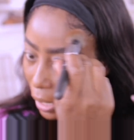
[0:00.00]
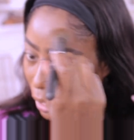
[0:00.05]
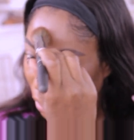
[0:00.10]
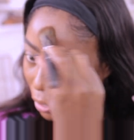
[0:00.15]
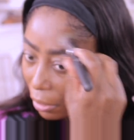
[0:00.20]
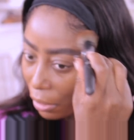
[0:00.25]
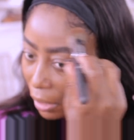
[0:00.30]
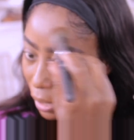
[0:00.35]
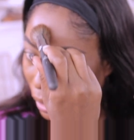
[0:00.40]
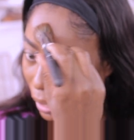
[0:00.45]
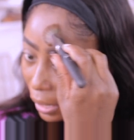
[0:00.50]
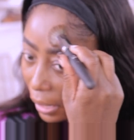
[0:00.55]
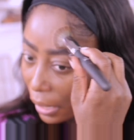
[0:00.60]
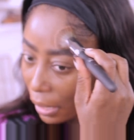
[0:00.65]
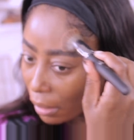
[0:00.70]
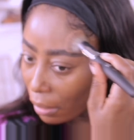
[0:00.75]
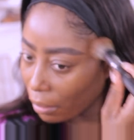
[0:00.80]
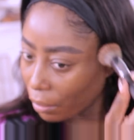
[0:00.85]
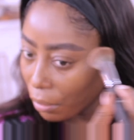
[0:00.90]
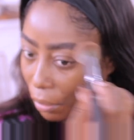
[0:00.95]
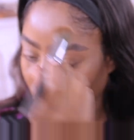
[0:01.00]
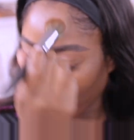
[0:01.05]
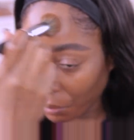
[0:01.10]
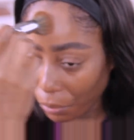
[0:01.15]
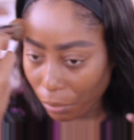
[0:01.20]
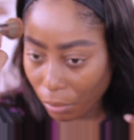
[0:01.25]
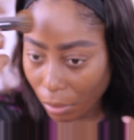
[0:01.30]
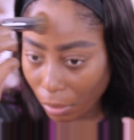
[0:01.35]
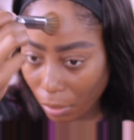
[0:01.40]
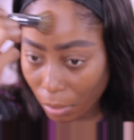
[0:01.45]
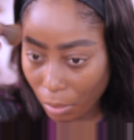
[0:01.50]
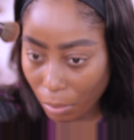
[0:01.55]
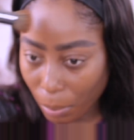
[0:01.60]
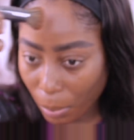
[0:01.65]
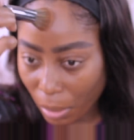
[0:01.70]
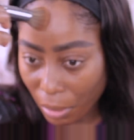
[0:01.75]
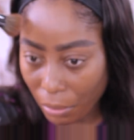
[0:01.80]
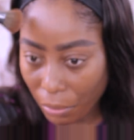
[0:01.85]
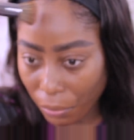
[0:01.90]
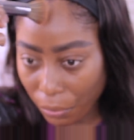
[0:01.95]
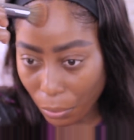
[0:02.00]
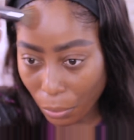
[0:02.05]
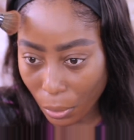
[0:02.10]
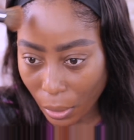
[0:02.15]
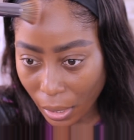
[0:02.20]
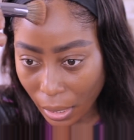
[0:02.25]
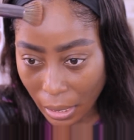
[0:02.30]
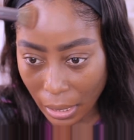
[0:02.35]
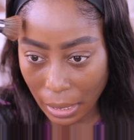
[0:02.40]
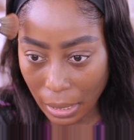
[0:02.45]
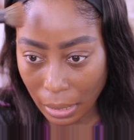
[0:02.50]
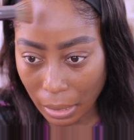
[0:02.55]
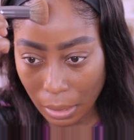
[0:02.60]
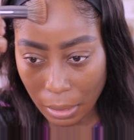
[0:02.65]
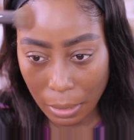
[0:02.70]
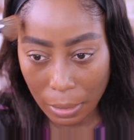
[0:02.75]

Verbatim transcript: hairline for my forehead.